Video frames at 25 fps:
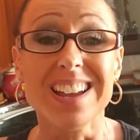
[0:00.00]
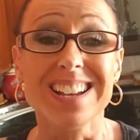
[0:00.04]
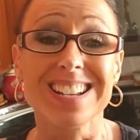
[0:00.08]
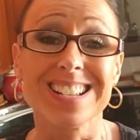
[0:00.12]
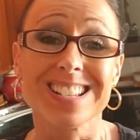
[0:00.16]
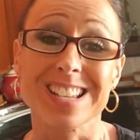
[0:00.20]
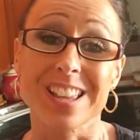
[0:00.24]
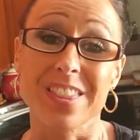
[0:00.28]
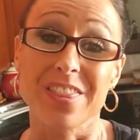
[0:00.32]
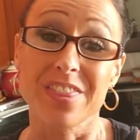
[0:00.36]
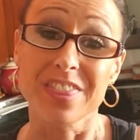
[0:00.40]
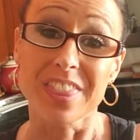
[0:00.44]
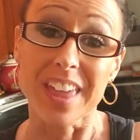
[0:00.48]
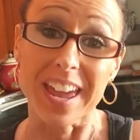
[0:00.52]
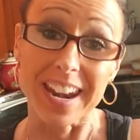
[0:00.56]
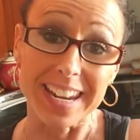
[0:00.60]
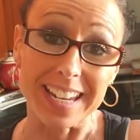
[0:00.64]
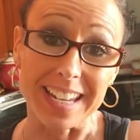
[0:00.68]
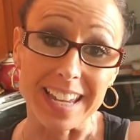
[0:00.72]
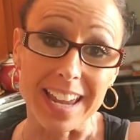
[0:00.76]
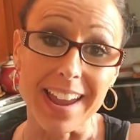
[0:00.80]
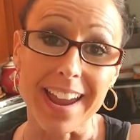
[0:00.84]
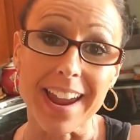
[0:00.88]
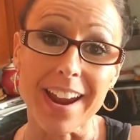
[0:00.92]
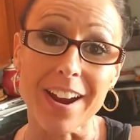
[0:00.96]

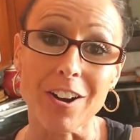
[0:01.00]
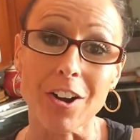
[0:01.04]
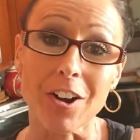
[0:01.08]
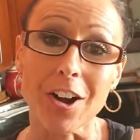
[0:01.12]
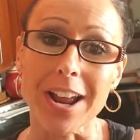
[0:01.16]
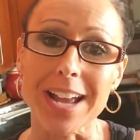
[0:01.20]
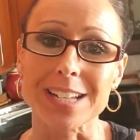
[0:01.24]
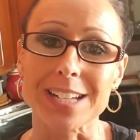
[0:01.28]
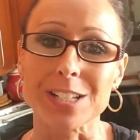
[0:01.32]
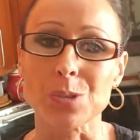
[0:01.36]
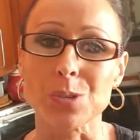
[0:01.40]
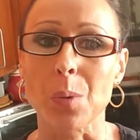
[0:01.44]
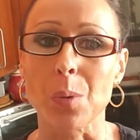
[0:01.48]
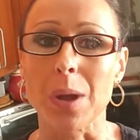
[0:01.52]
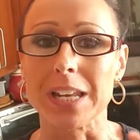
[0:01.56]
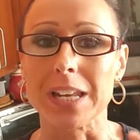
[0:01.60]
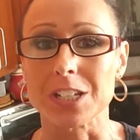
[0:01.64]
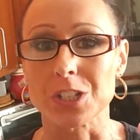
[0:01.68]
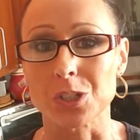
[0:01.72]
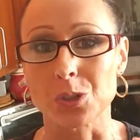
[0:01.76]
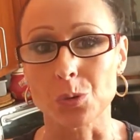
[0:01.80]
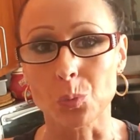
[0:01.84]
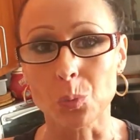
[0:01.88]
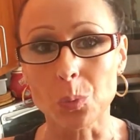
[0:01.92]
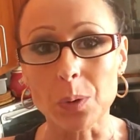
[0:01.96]
synthetic hair as well
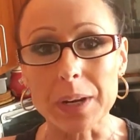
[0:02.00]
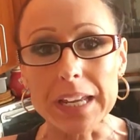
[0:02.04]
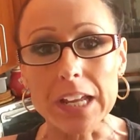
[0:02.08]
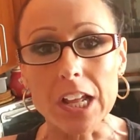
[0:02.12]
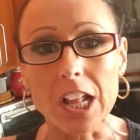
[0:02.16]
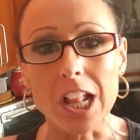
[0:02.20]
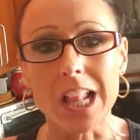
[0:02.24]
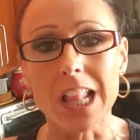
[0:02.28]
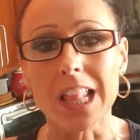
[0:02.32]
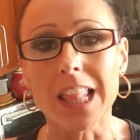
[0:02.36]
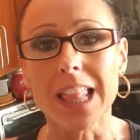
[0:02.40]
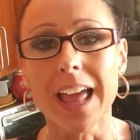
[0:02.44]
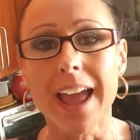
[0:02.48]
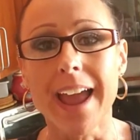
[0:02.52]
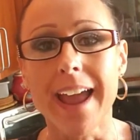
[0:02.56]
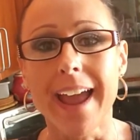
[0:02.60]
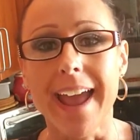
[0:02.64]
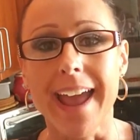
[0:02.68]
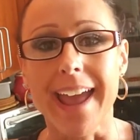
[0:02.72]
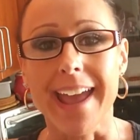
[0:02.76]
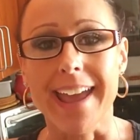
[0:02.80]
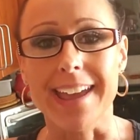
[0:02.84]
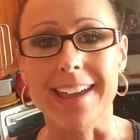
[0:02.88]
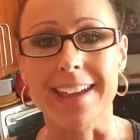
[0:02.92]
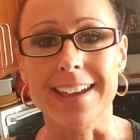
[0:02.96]
as real,
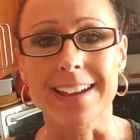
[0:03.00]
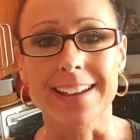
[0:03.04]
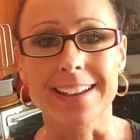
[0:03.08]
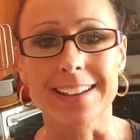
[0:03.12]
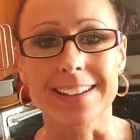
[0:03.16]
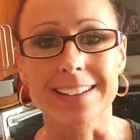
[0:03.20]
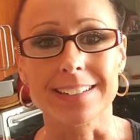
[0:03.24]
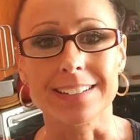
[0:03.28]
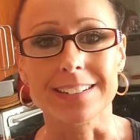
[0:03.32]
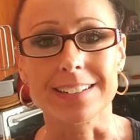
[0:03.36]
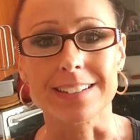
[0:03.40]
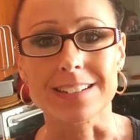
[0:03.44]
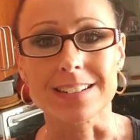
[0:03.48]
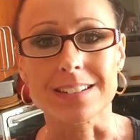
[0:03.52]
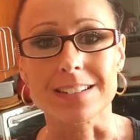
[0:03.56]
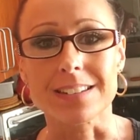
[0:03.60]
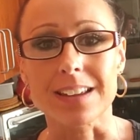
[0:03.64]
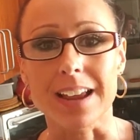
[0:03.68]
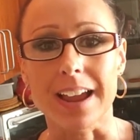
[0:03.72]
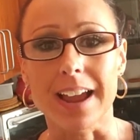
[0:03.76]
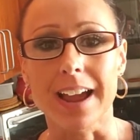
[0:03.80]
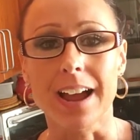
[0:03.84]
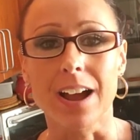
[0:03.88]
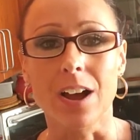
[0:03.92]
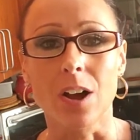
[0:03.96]
and
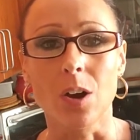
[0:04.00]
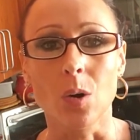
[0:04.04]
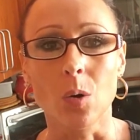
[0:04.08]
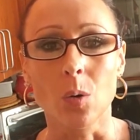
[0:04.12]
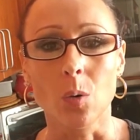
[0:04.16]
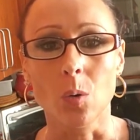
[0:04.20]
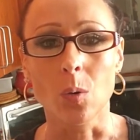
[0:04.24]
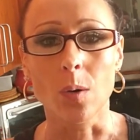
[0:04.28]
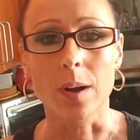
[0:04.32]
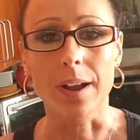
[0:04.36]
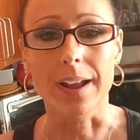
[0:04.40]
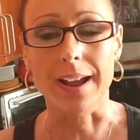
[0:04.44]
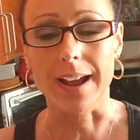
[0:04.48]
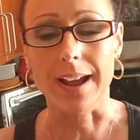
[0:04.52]
how